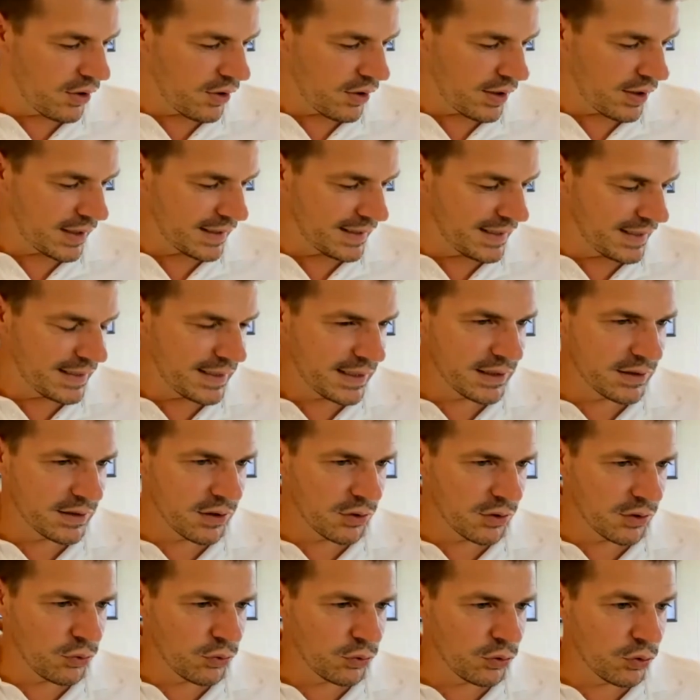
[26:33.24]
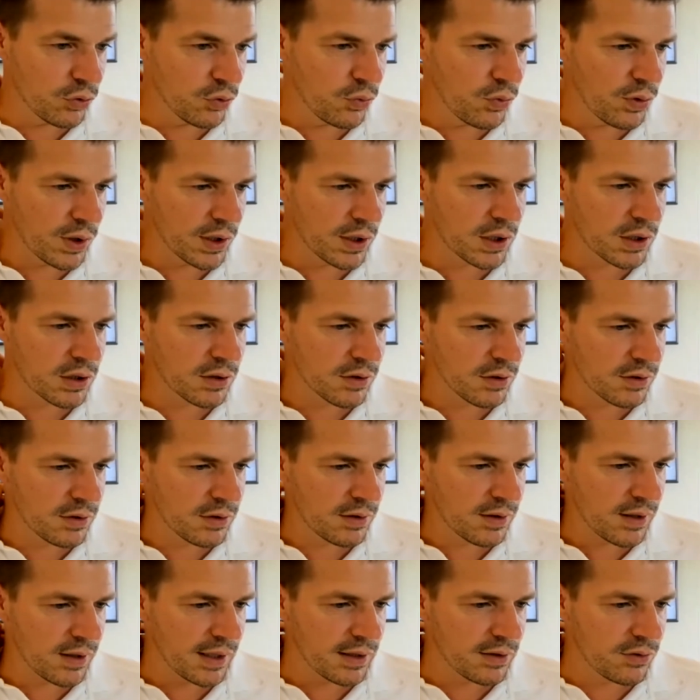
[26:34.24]
This is a good
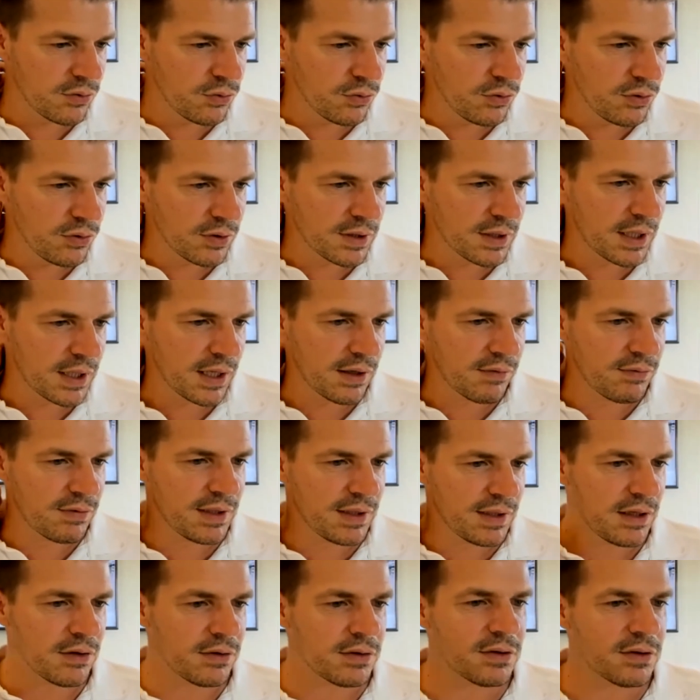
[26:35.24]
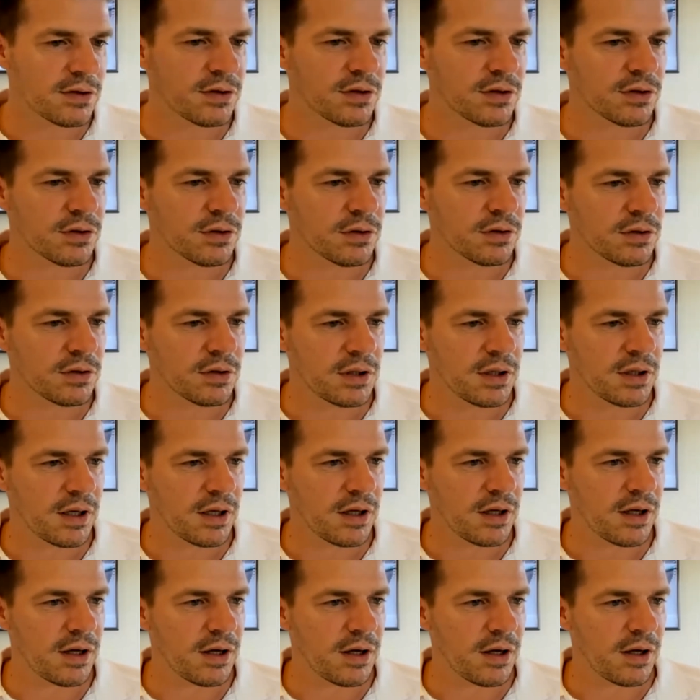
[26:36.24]
question. I do not have the answer
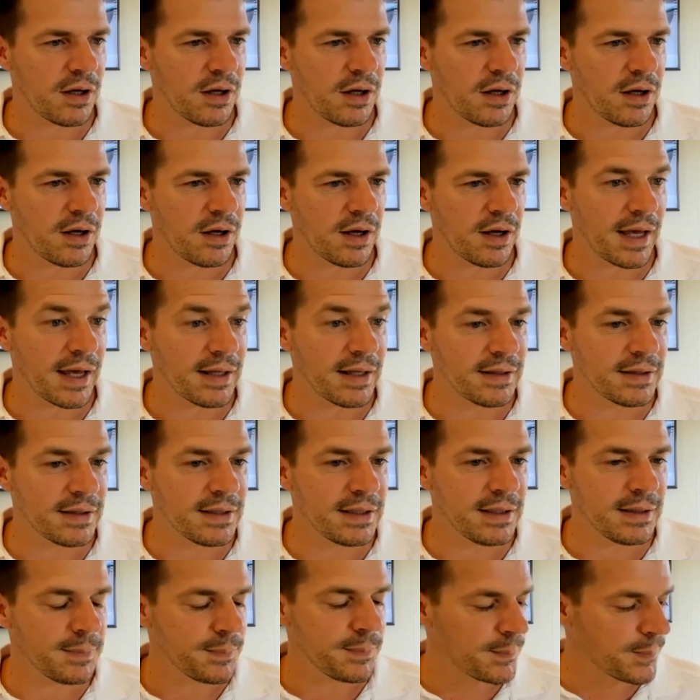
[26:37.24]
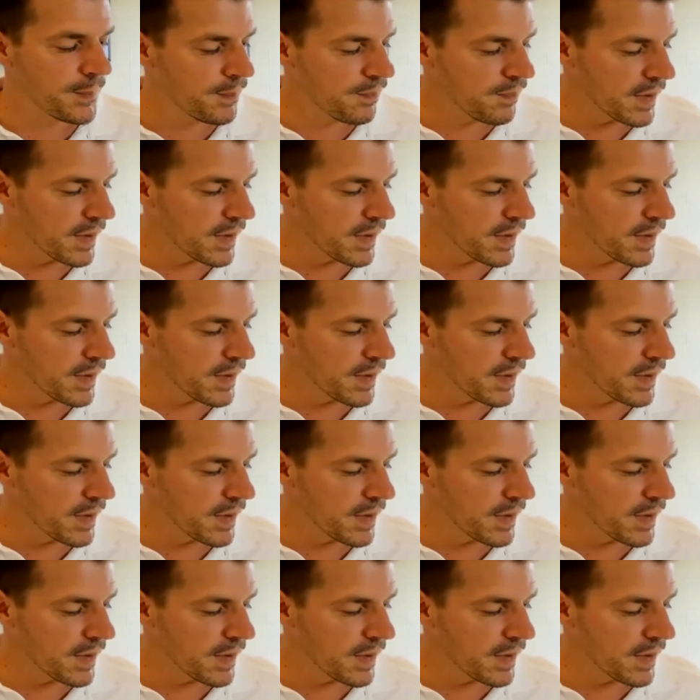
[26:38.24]
handy.